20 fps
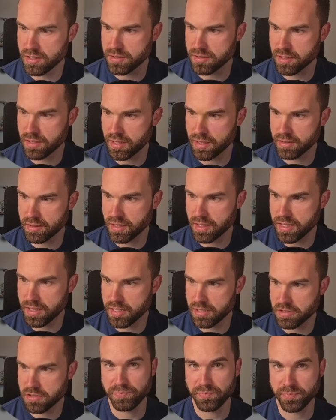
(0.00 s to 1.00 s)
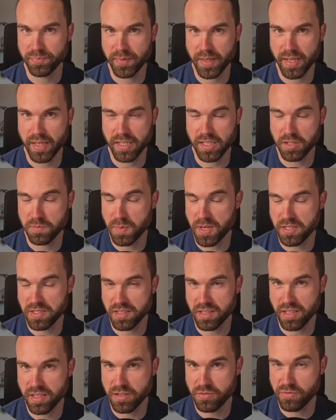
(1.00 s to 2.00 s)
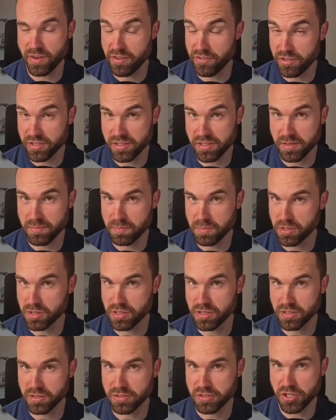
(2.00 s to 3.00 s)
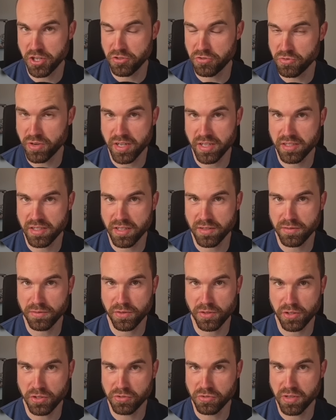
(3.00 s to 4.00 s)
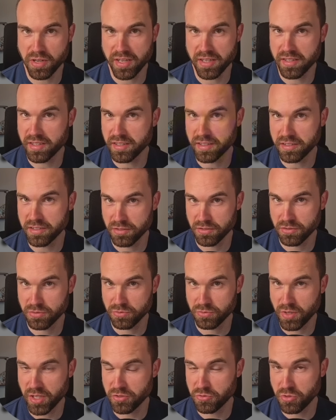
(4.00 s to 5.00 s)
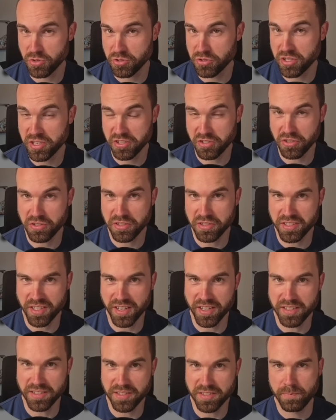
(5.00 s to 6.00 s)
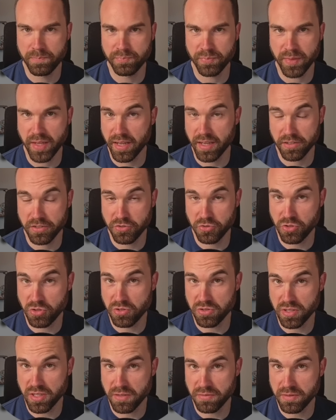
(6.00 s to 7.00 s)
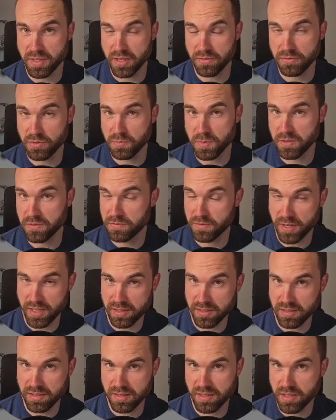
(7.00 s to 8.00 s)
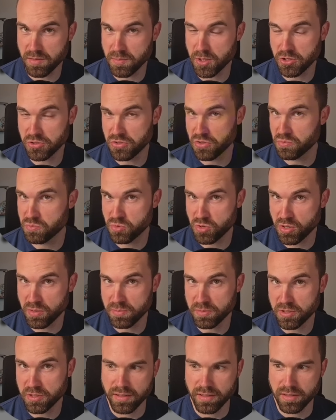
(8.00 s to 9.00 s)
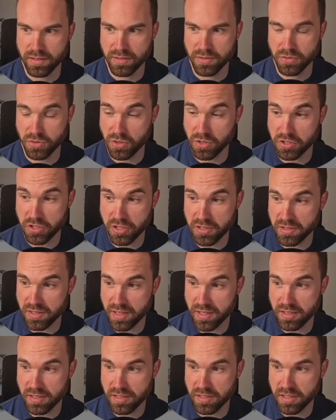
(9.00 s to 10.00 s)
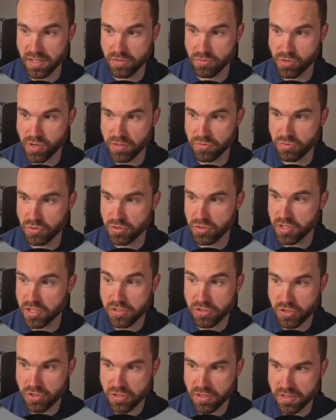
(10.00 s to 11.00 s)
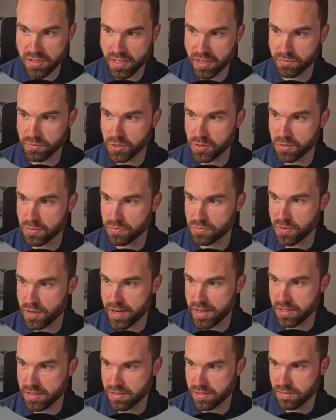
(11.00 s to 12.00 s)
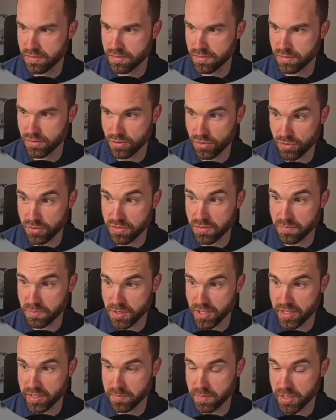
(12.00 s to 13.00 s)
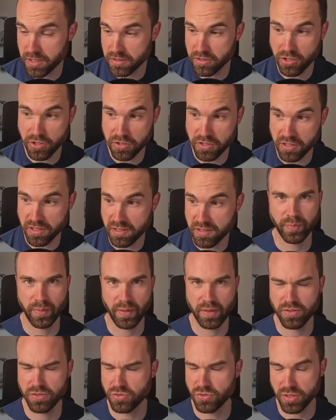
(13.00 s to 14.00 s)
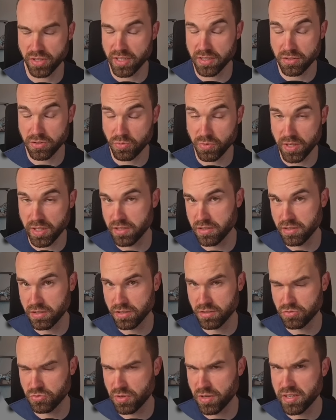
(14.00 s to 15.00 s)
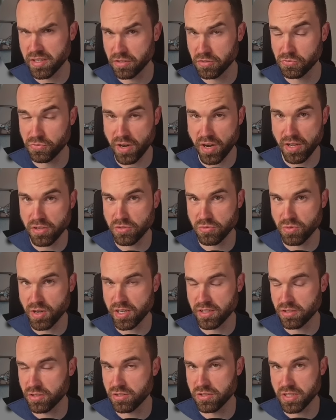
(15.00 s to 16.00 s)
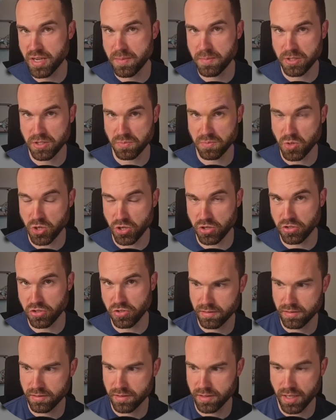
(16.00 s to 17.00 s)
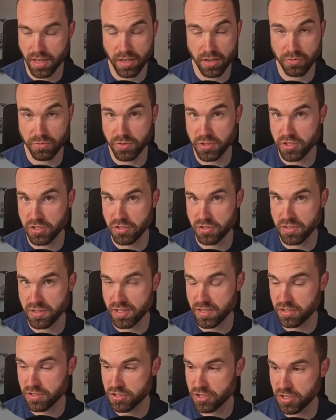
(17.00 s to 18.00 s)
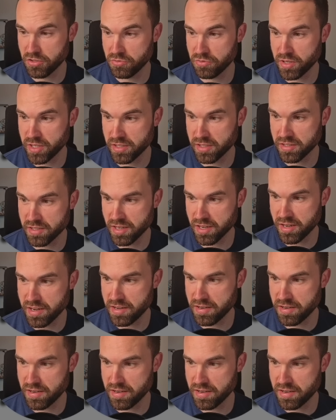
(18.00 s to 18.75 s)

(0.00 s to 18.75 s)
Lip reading: click that. And it's basically a very simple generator for creating retro t-shirt designs. And you don't even have to be fancy about your prompt. So I just entered a retro t-shirt design with the phrase, awesome like my daughter. So that's quite a trending phrase right now on Amazon merch. And I would just hit generate design.